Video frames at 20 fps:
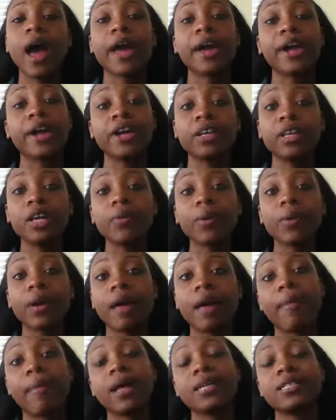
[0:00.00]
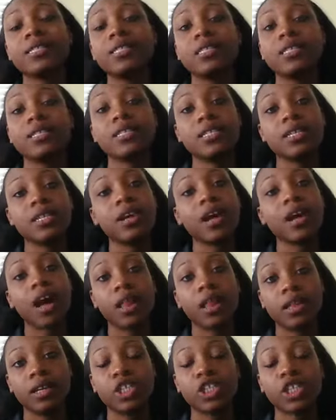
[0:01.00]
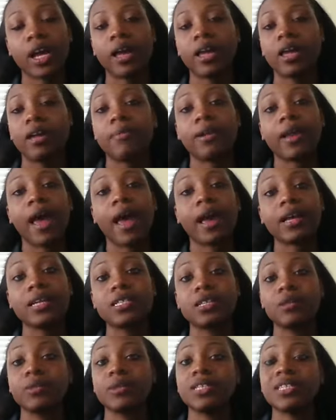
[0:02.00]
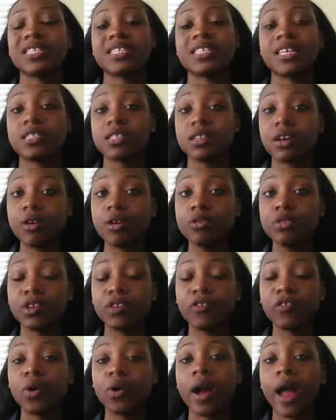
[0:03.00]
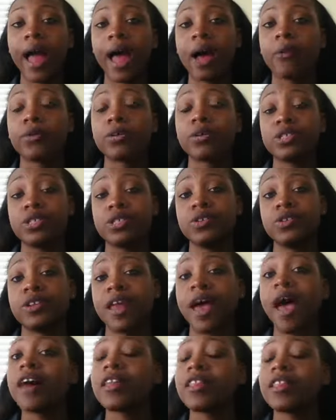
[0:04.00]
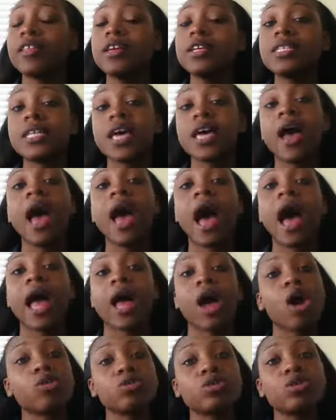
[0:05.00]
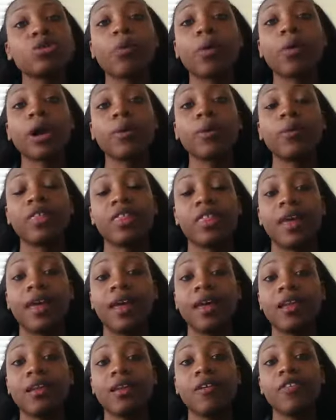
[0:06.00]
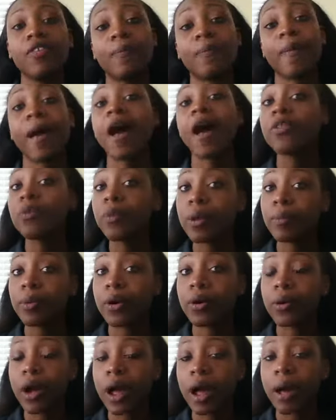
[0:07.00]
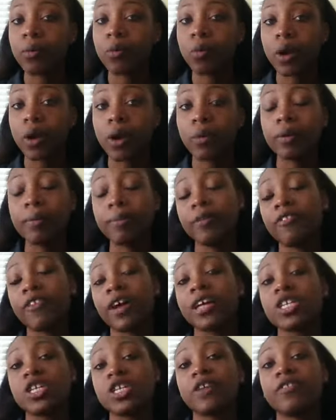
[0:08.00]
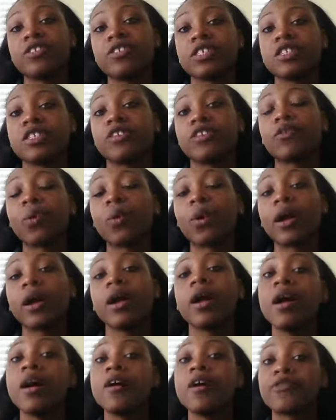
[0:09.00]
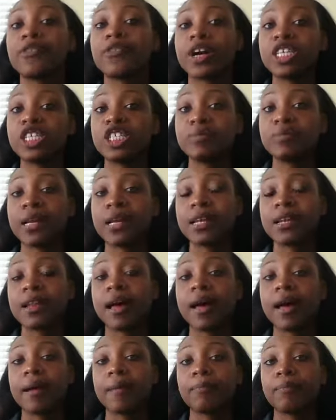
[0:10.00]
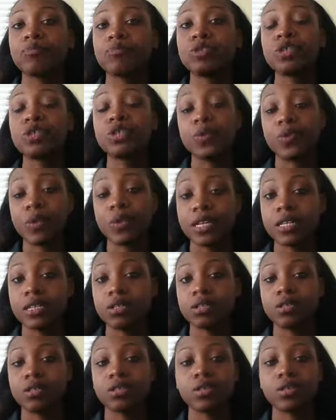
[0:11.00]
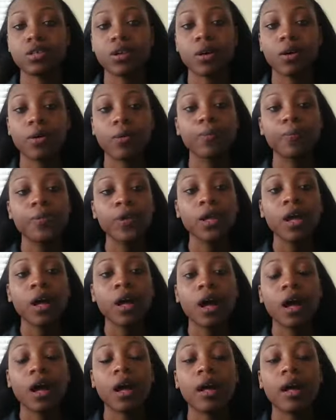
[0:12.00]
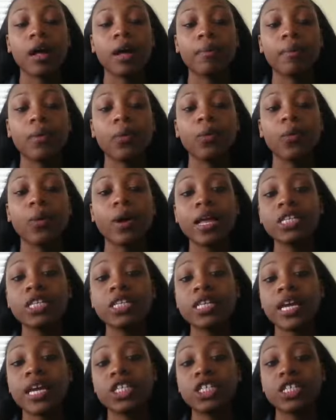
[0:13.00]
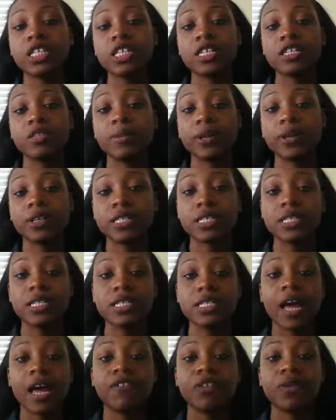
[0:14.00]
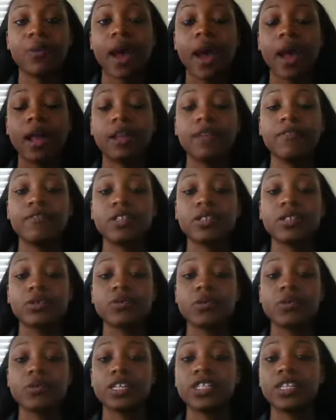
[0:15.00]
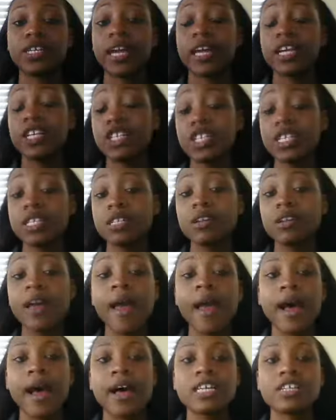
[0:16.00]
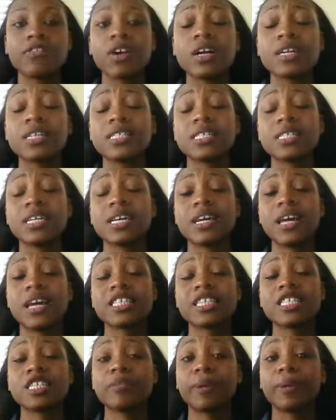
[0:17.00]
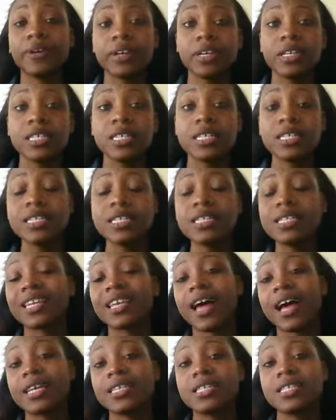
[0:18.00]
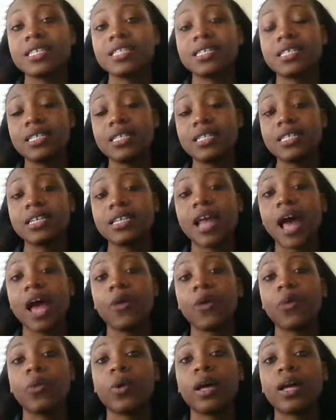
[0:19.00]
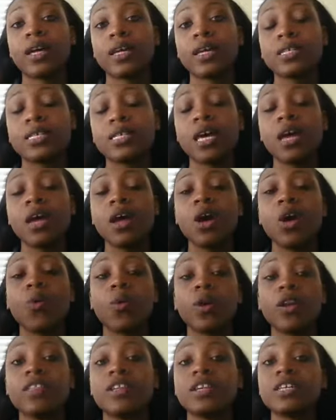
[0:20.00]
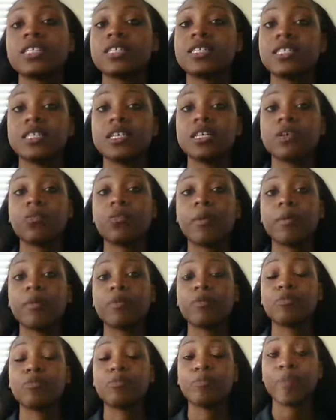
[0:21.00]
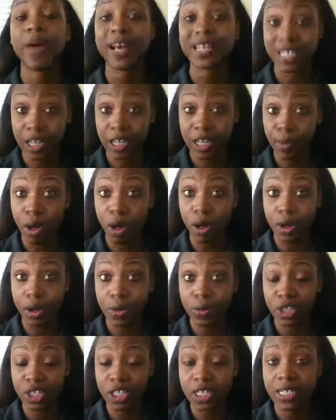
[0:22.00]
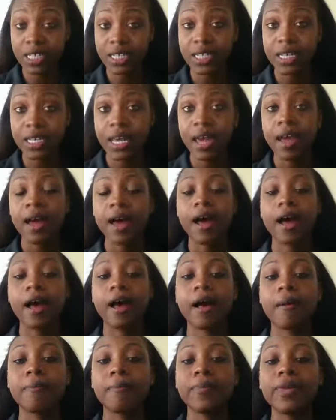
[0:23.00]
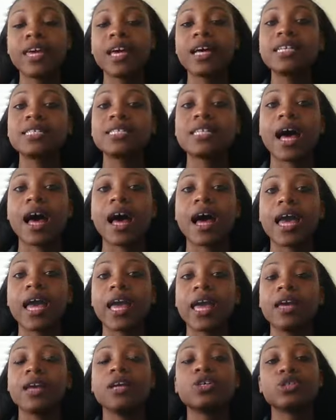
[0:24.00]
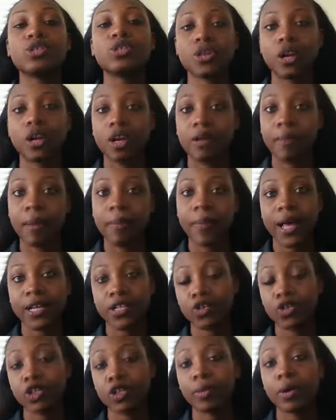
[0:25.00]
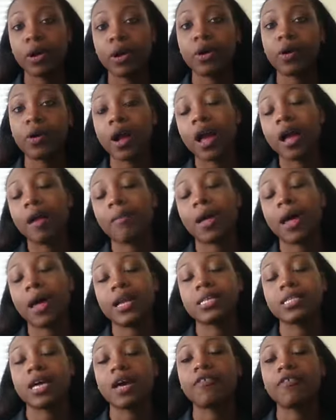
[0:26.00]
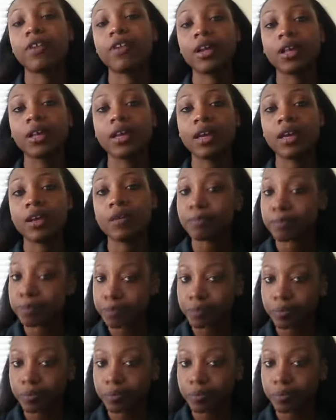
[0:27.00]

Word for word: I currently work at Pasadena City College. I am an academic success coach for our student athletes. I also work within the Pathway program where we provide services for freshman um, students. So um, what education and experiences have you had in physical education? As far as experiences. Last season, I was one of the assistant women basketball coaches. Um, because I started my master's program, I definitely